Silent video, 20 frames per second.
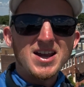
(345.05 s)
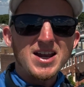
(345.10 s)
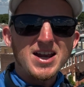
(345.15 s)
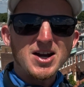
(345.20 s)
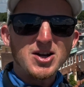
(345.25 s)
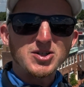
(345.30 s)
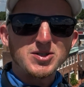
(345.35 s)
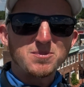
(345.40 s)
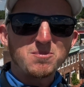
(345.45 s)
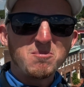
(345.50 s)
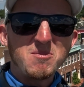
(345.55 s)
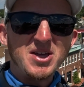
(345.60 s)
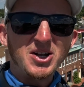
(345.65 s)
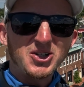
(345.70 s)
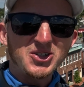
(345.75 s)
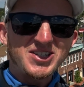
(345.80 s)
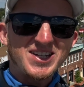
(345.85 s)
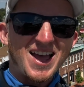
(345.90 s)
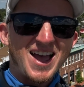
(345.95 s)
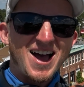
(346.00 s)
Here's
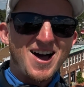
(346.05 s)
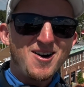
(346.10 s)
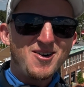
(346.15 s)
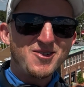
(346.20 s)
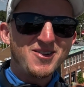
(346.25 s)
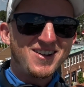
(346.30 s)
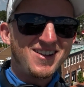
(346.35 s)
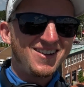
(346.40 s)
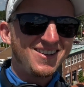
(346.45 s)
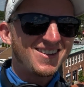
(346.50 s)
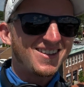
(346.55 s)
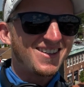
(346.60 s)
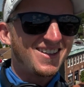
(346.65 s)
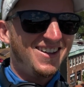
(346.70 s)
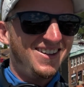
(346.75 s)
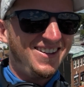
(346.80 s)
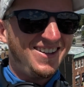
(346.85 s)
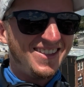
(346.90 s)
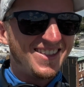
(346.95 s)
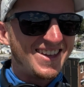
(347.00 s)
Middletown.
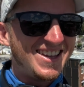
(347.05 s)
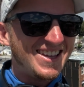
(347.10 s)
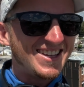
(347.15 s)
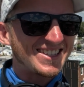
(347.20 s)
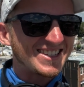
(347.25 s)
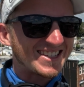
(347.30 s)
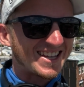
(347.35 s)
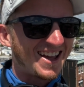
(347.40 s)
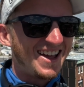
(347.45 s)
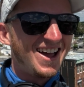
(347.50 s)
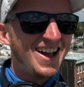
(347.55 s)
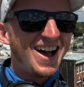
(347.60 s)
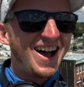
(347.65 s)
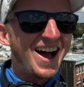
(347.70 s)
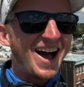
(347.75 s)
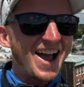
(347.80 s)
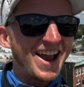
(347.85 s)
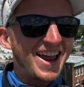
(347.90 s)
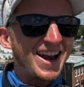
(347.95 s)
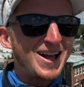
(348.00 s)

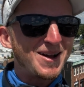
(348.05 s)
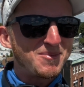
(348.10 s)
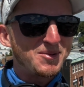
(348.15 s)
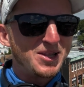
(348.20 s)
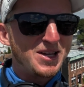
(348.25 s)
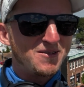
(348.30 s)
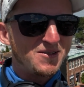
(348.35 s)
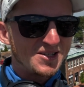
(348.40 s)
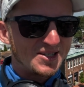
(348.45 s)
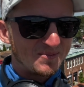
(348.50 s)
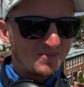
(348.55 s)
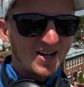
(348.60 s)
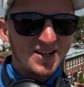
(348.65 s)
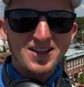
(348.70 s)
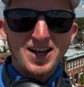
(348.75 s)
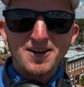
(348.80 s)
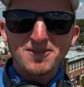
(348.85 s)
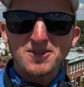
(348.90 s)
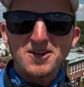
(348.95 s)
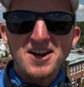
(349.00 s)
I cannot believe this is my
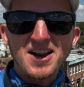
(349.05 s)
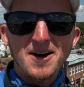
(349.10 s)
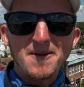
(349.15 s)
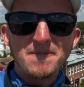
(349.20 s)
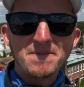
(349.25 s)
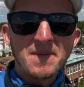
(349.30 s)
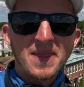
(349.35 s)
life right now.